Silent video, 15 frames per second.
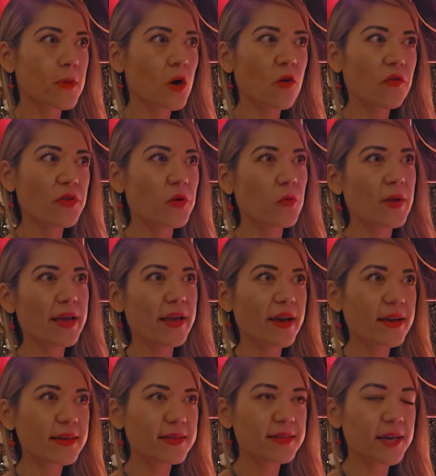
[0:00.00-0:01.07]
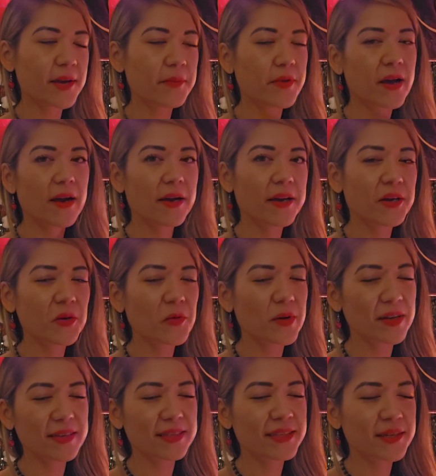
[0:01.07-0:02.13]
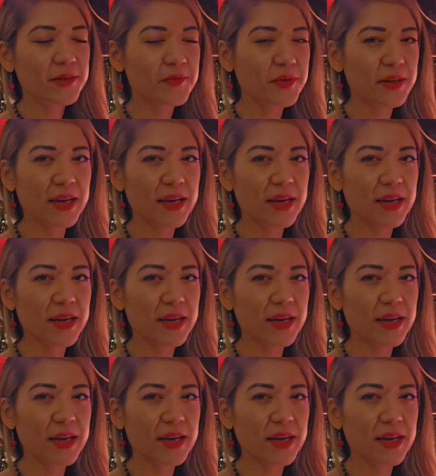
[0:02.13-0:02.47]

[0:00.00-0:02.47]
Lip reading: over the weekend I'm not going to want to